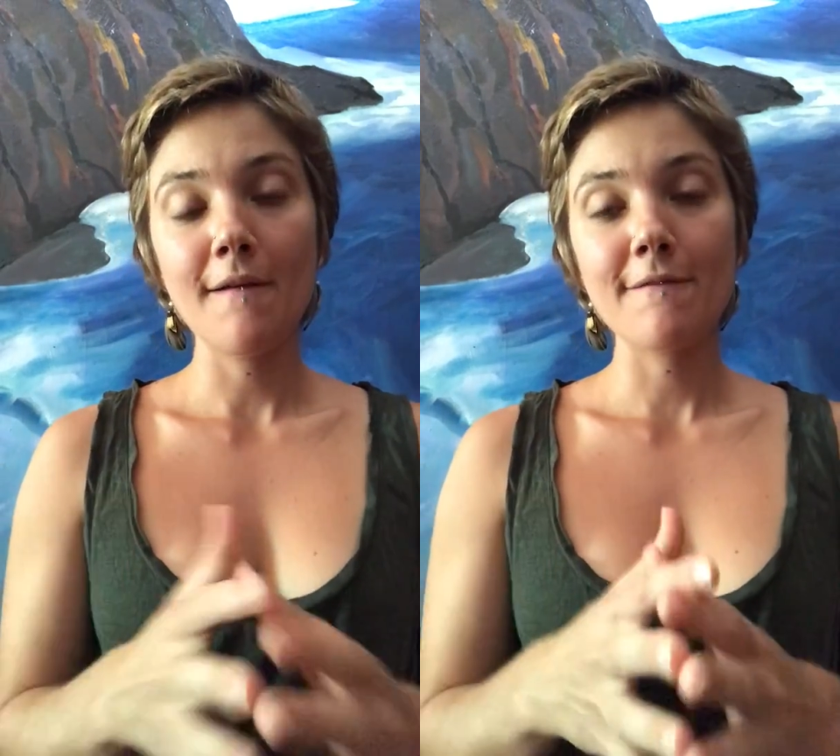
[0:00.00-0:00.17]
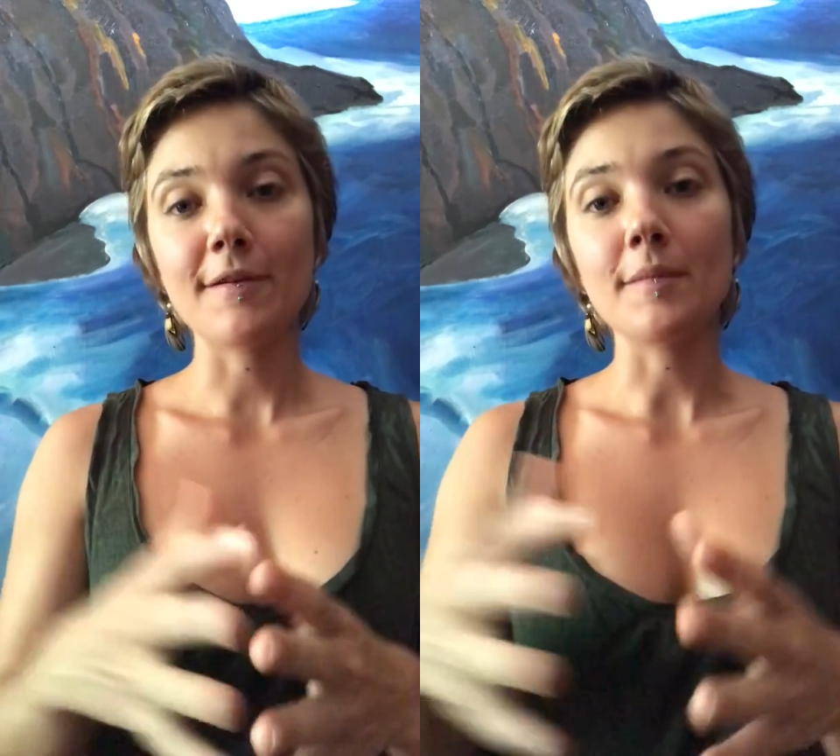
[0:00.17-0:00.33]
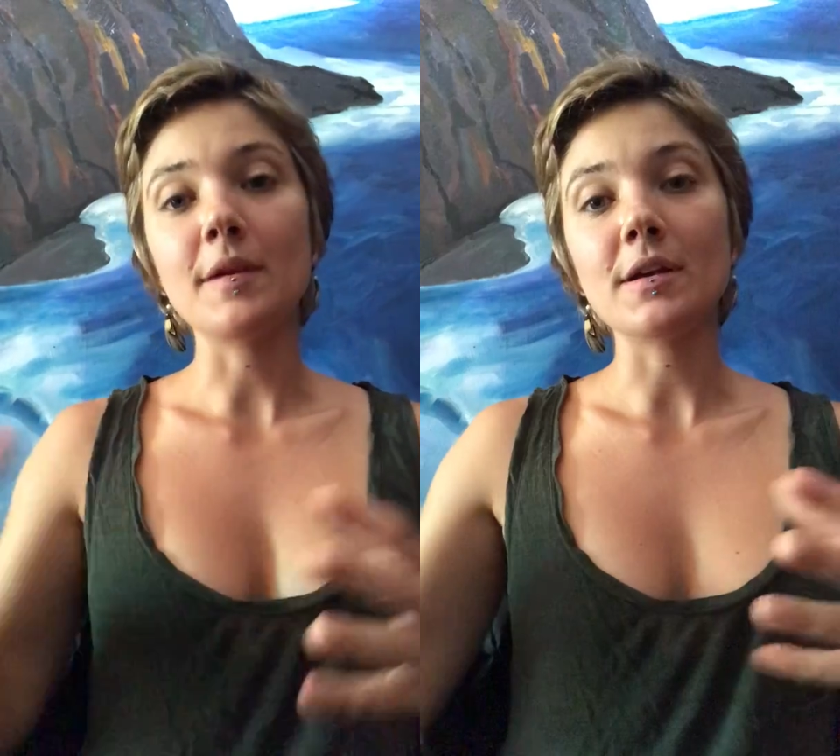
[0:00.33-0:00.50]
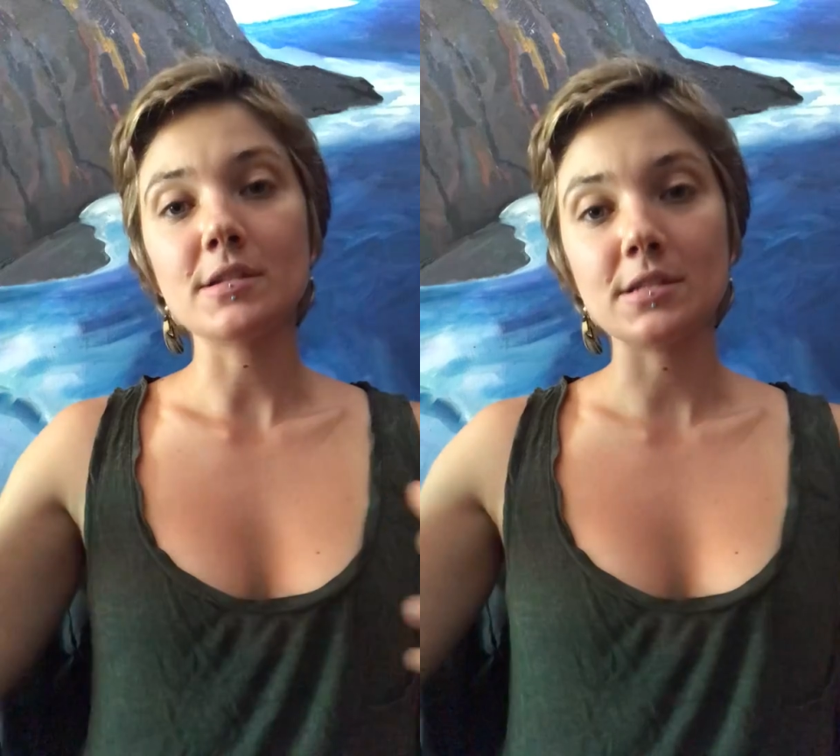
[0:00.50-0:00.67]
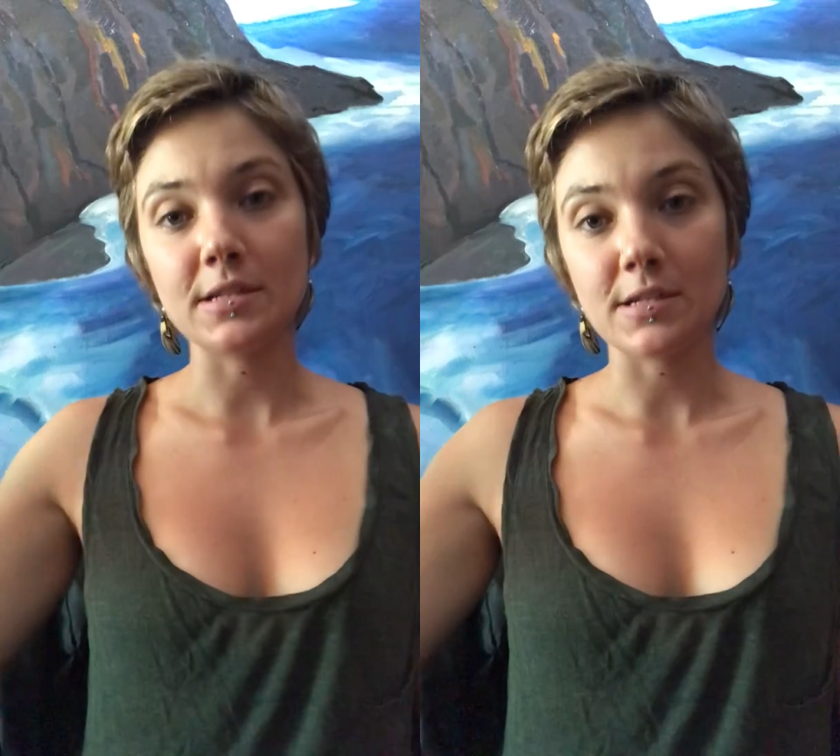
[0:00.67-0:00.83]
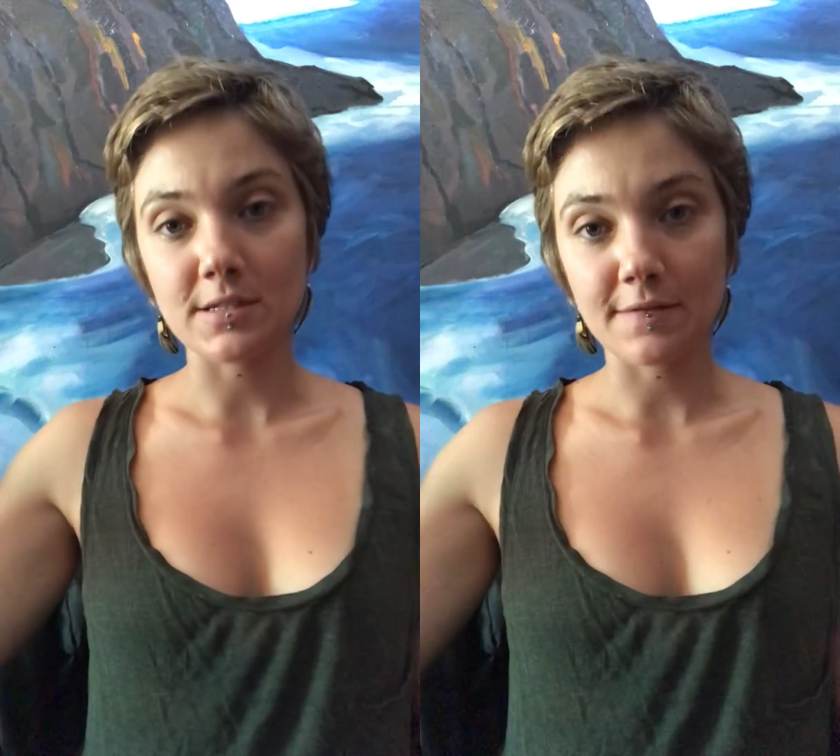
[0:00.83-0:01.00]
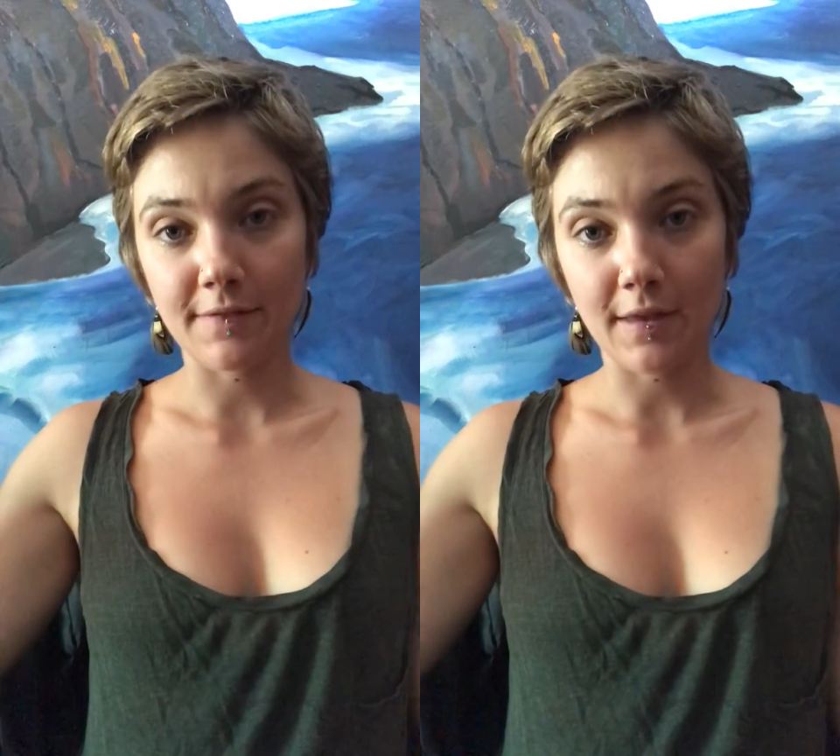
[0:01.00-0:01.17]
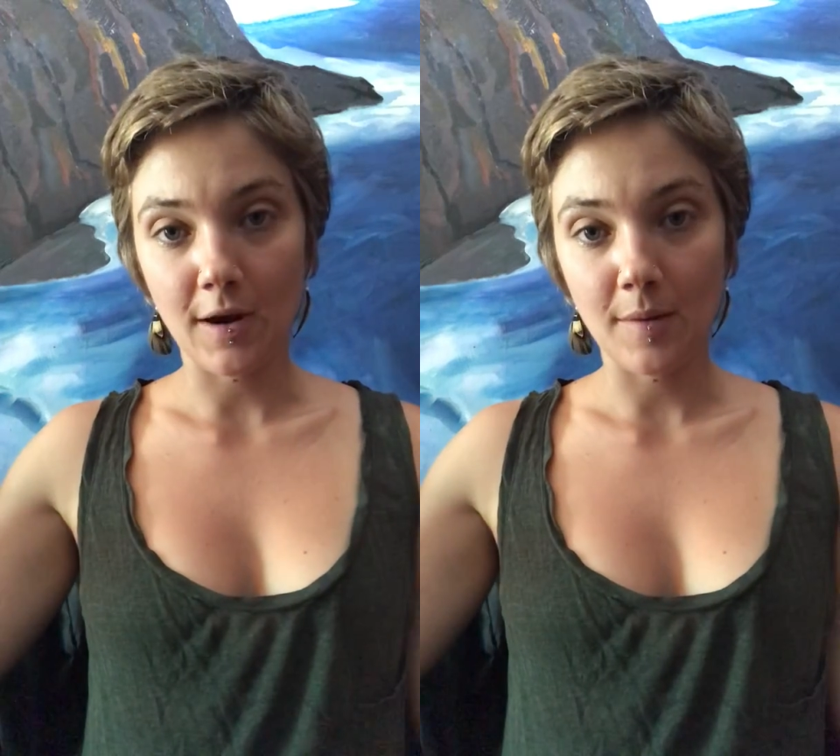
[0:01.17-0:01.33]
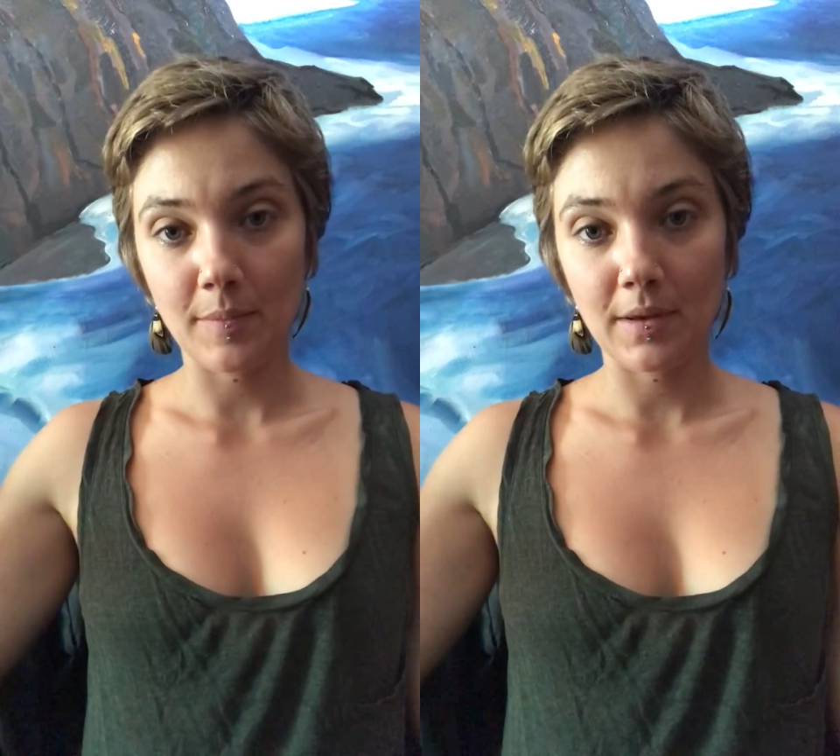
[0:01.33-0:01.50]
from years and years of
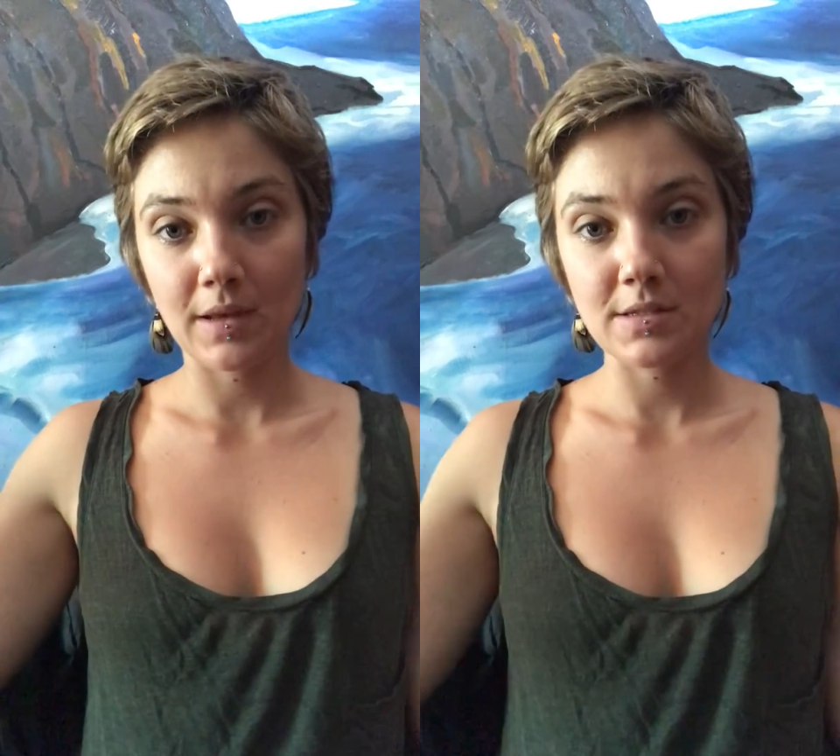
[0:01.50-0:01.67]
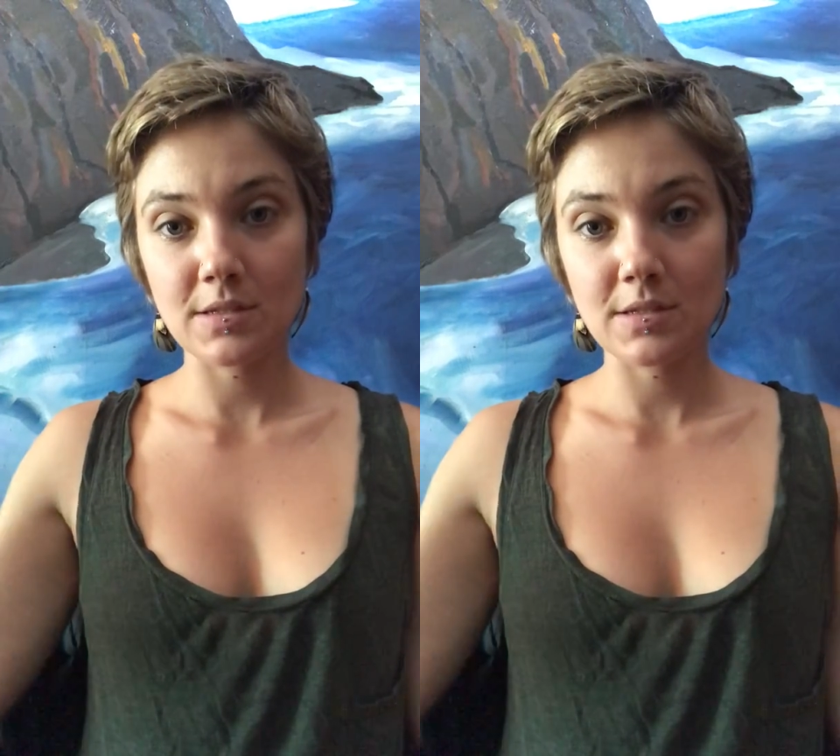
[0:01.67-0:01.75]
therapy.